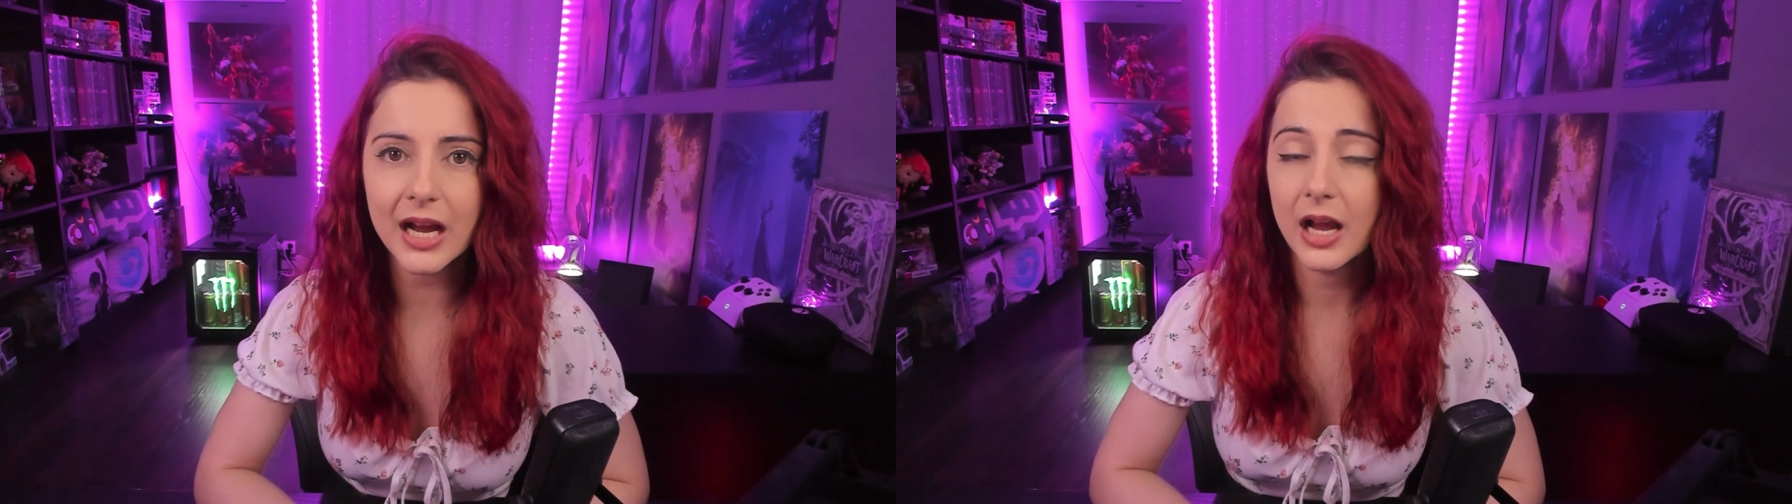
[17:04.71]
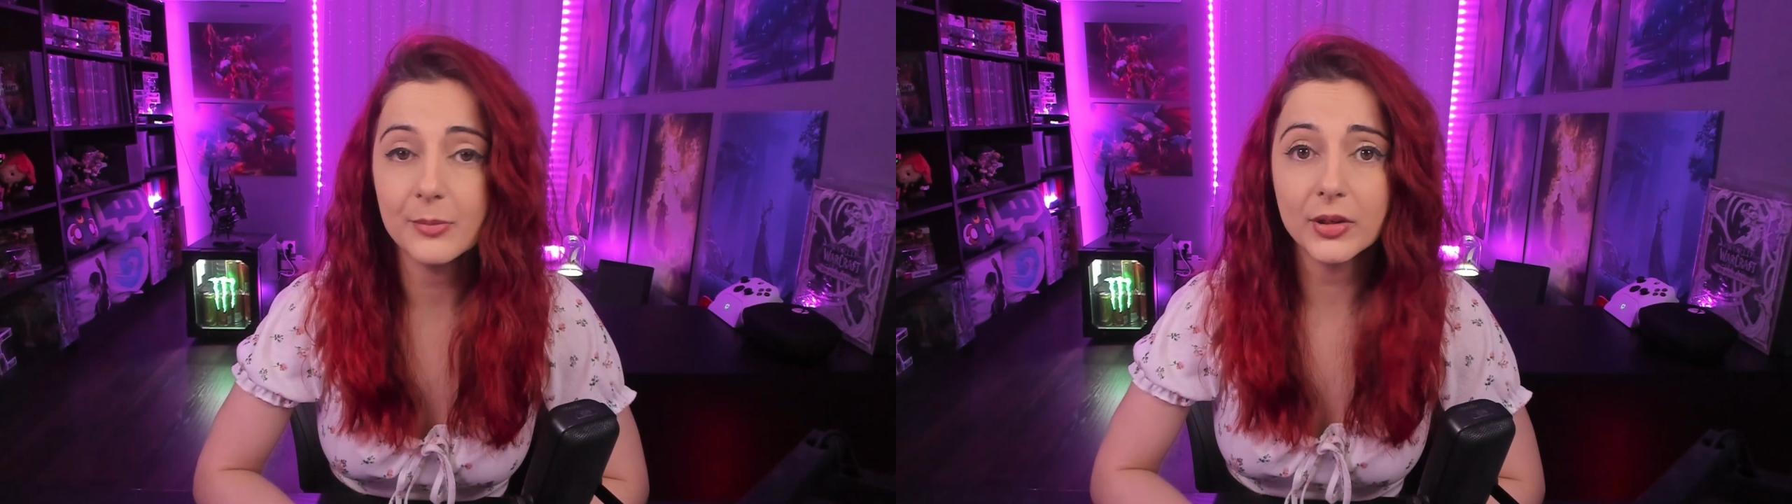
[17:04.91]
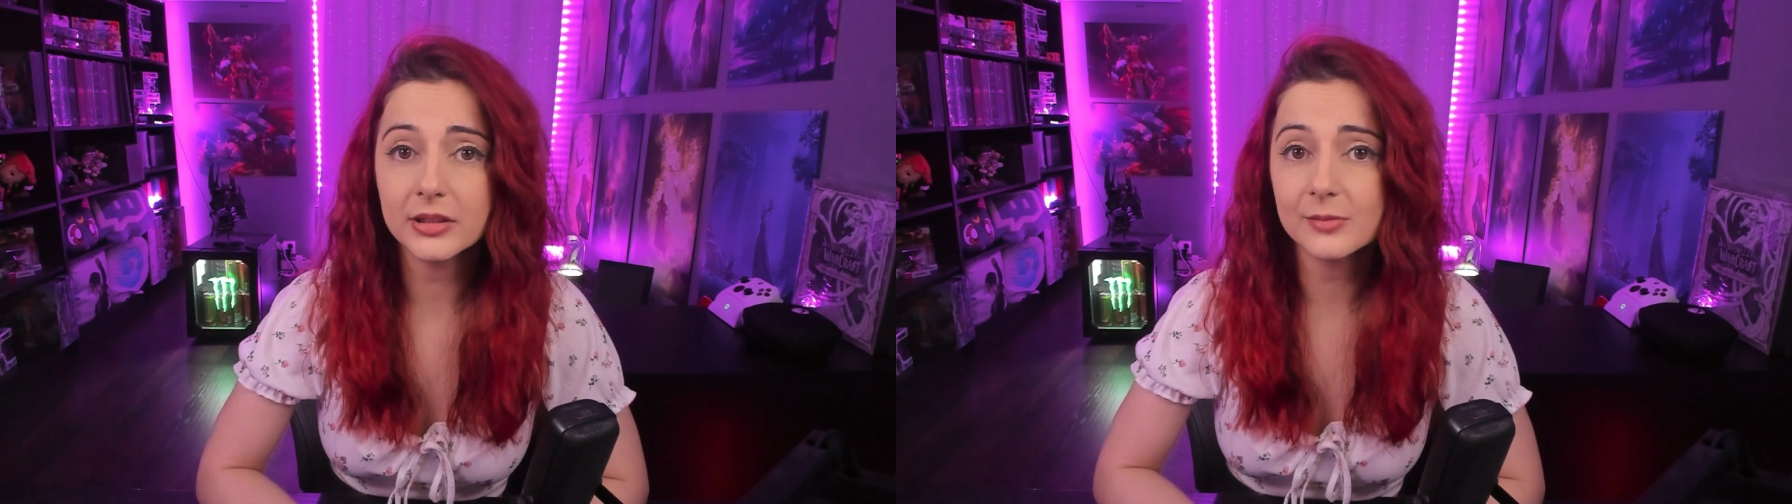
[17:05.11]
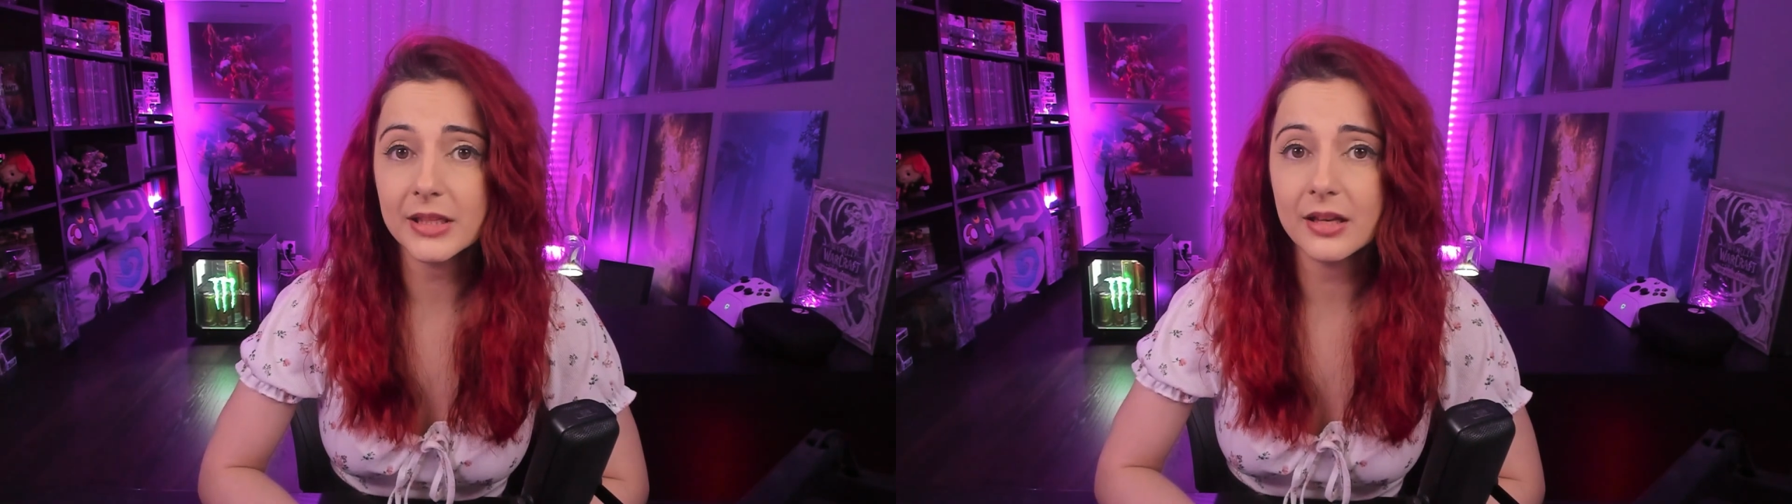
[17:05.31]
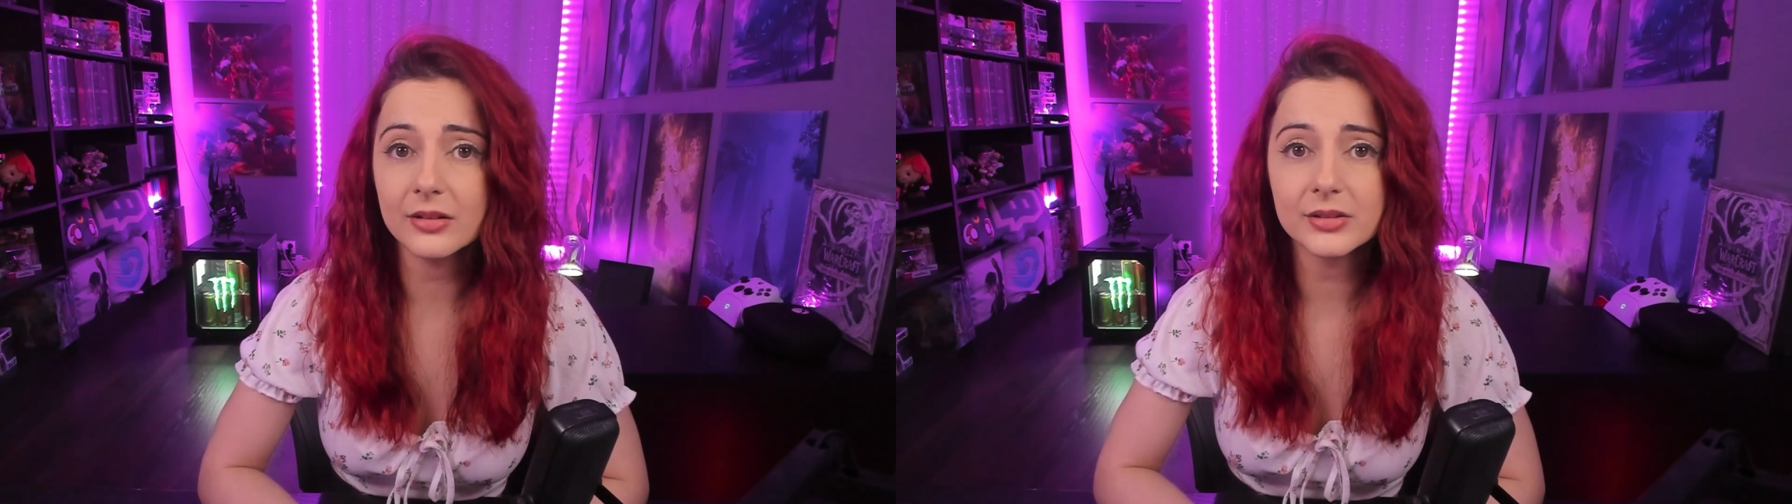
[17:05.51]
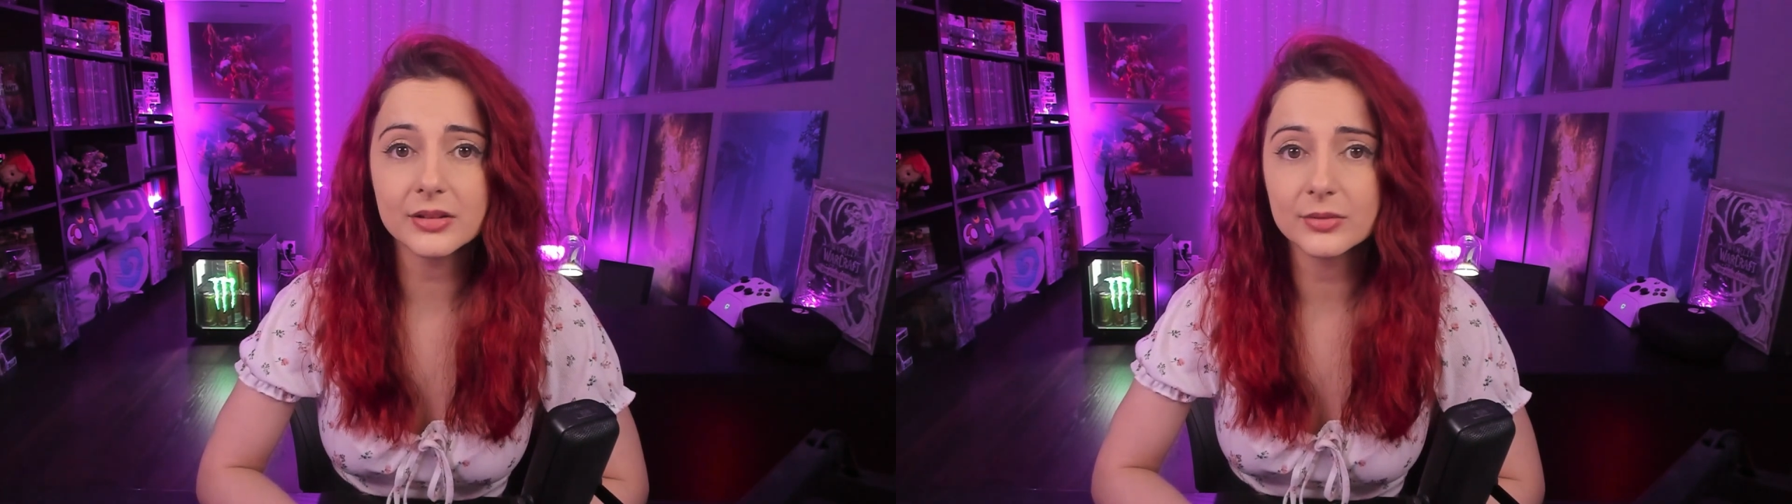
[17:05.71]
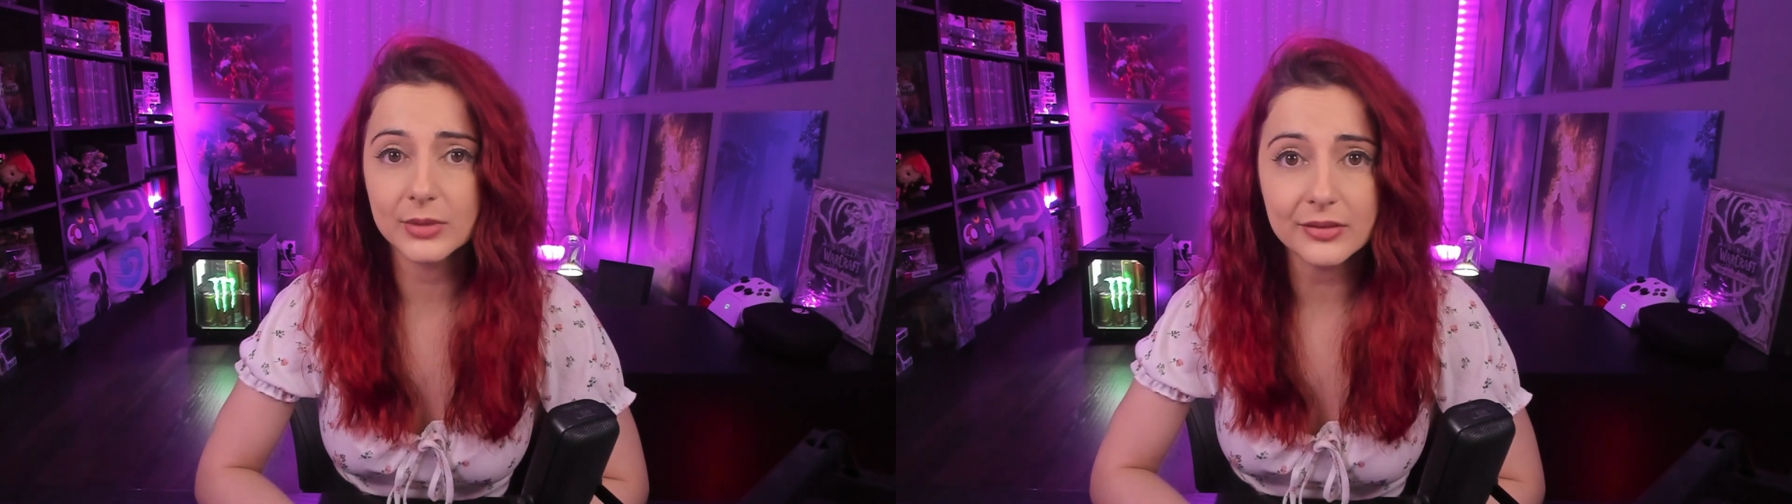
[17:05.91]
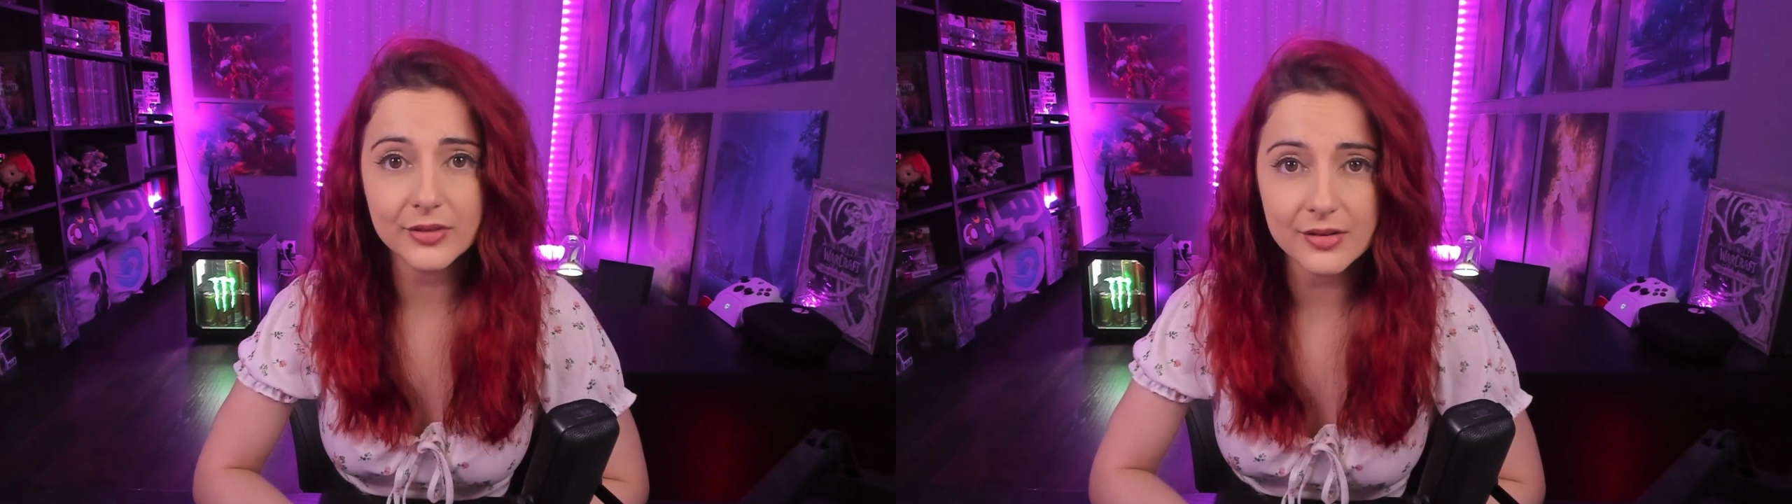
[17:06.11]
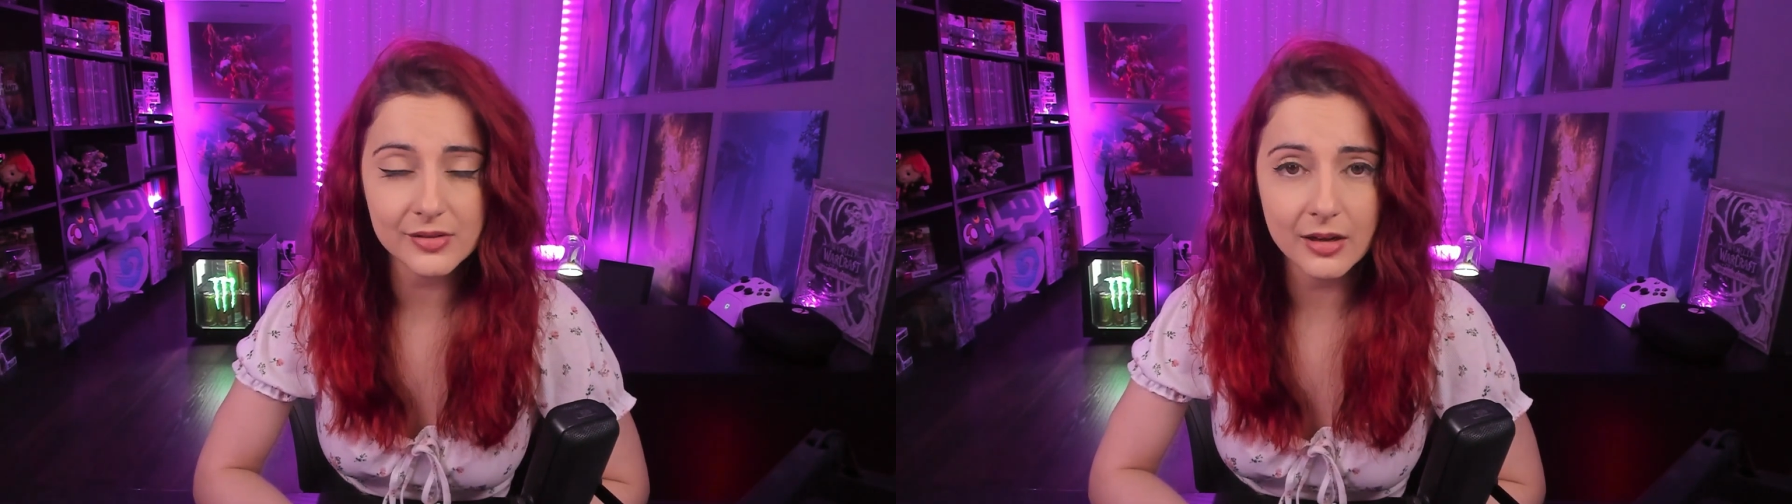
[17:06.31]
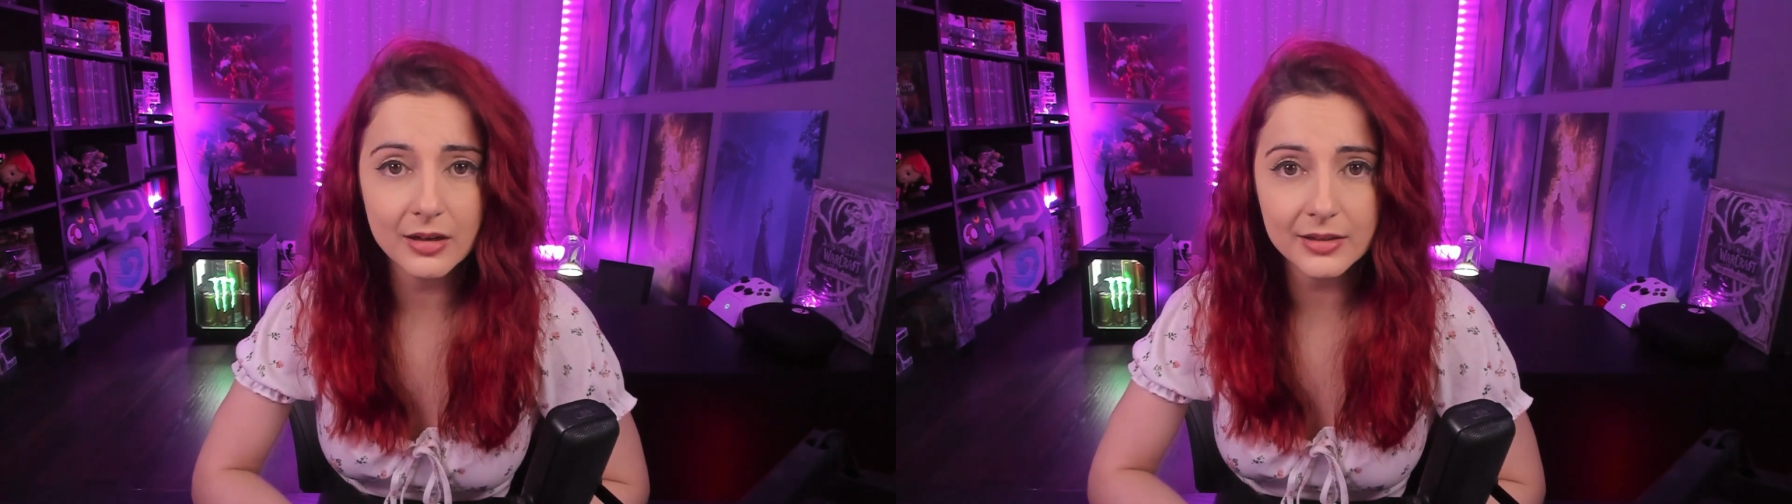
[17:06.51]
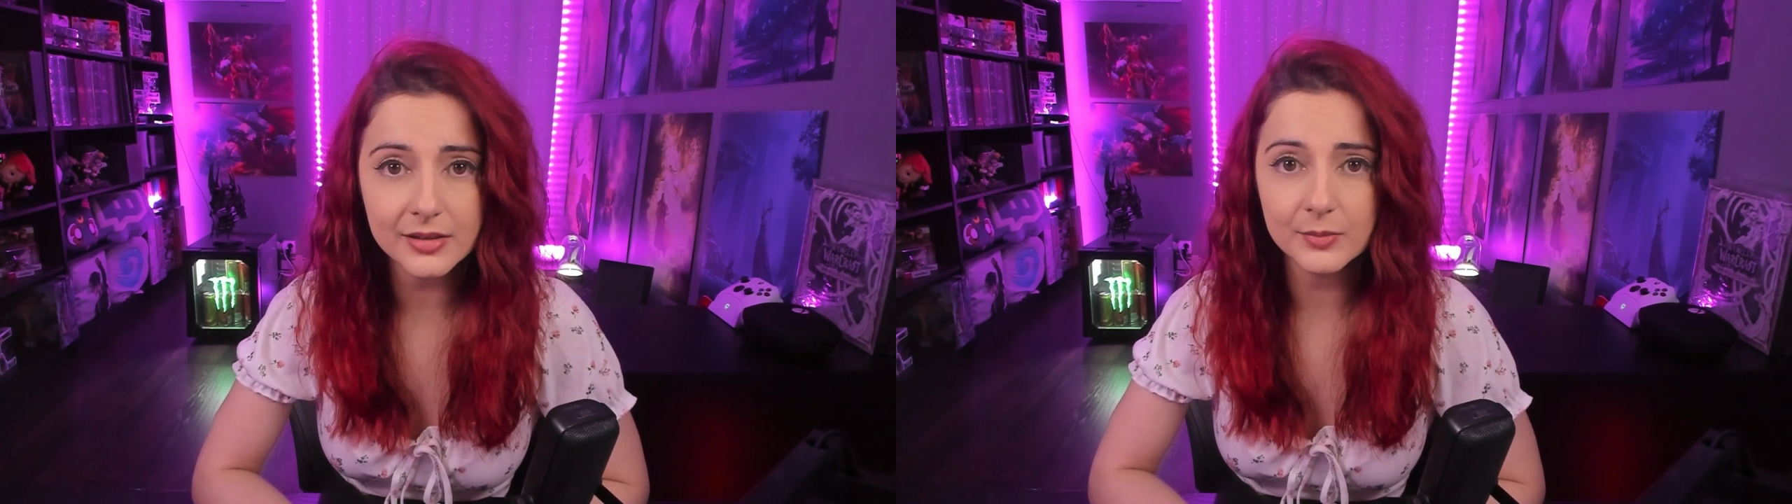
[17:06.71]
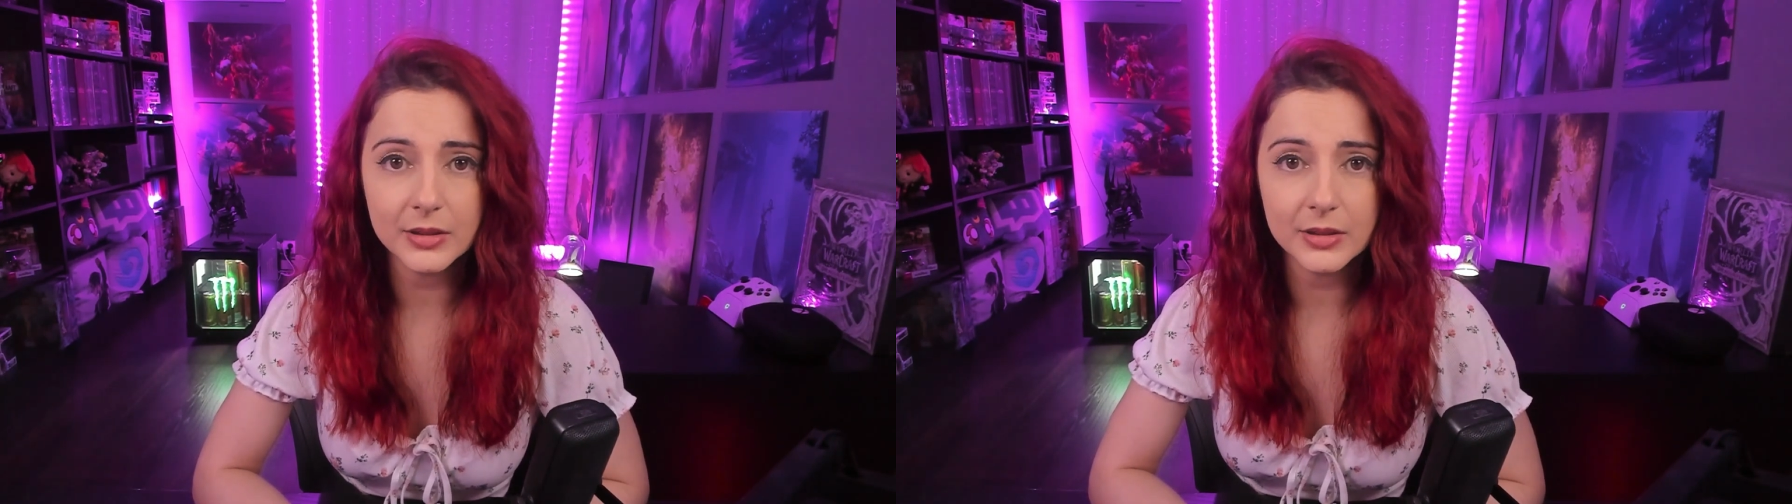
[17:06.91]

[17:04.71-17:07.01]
I parked my character wherever there's a hunt,